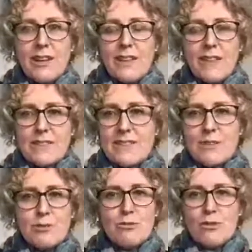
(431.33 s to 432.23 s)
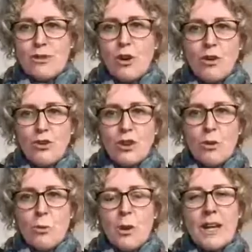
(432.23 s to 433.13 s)
that's still not
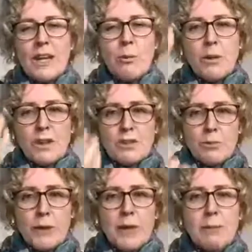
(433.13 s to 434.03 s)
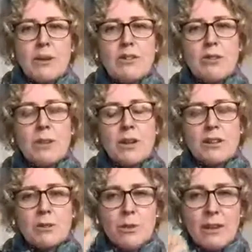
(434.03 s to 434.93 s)
where you're wanting to be because you're wanting
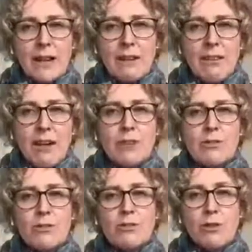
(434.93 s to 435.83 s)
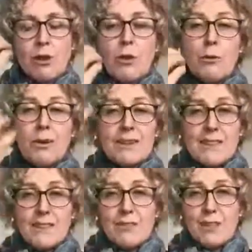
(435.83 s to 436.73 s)
to allow life to flow. Because
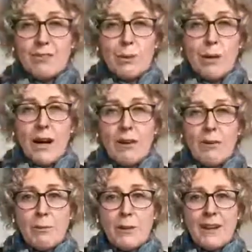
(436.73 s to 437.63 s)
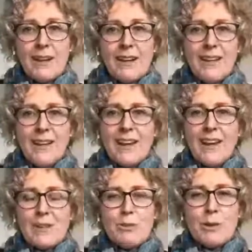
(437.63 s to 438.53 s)
even if you are up here,
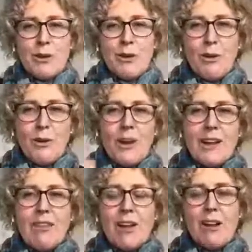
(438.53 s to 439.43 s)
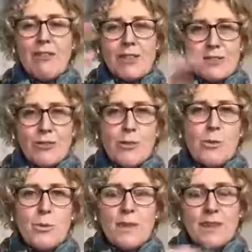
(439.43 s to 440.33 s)
as we know, life is
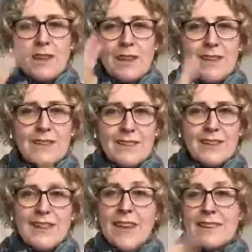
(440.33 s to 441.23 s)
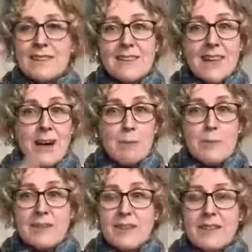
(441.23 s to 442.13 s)
full with the yins and the yans, the
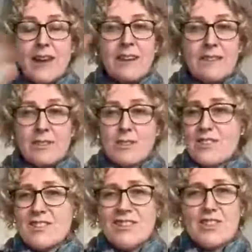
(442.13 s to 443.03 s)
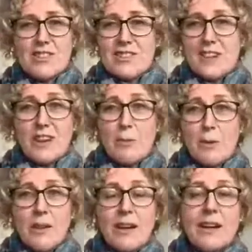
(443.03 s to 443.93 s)
ups and the downs. So just as you're stuck up
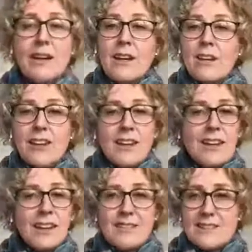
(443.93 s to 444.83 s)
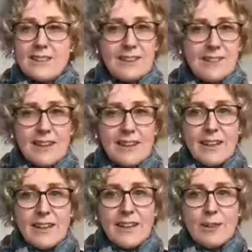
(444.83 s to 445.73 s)
here, you're going to get stuck down
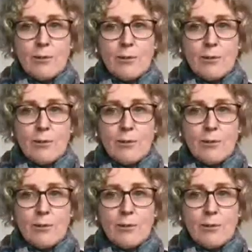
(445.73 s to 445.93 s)
here.